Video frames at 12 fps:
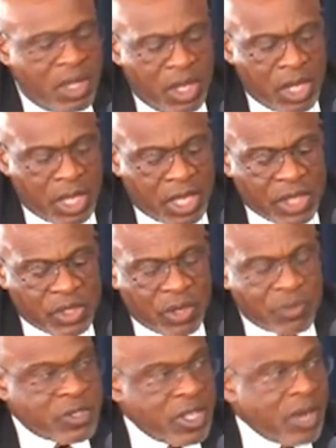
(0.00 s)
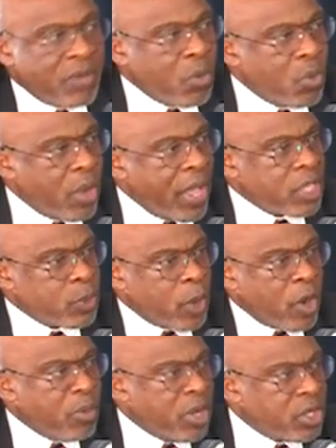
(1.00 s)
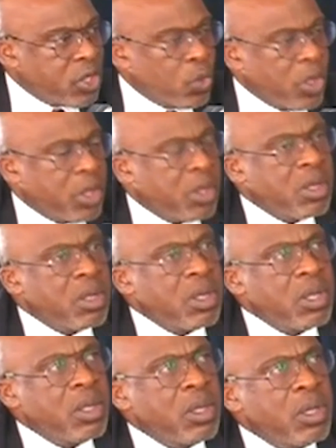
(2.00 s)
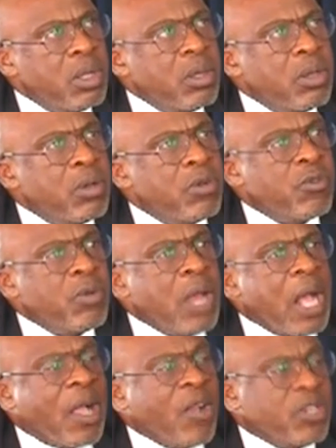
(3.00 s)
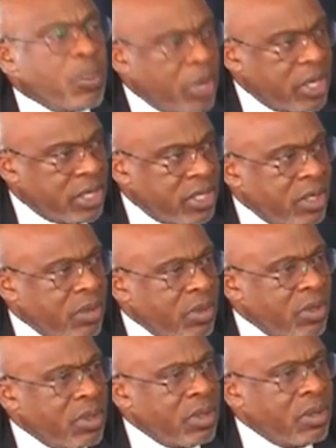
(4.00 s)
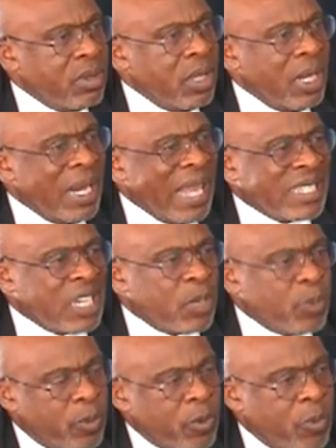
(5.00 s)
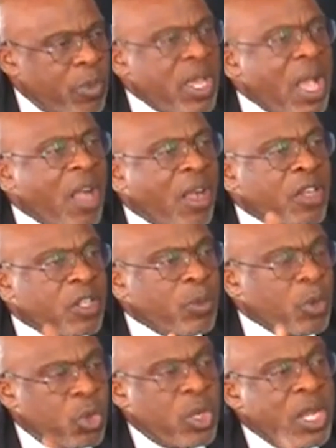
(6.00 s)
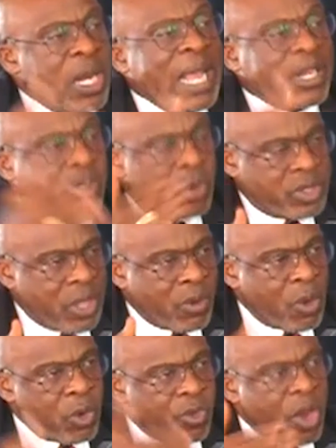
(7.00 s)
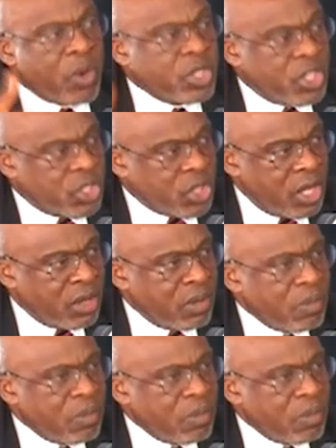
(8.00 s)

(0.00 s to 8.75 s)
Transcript: the case of SELF, when we were experimenting with accountability, elected people being accountable to the electorates, that's what we're trying to teach them.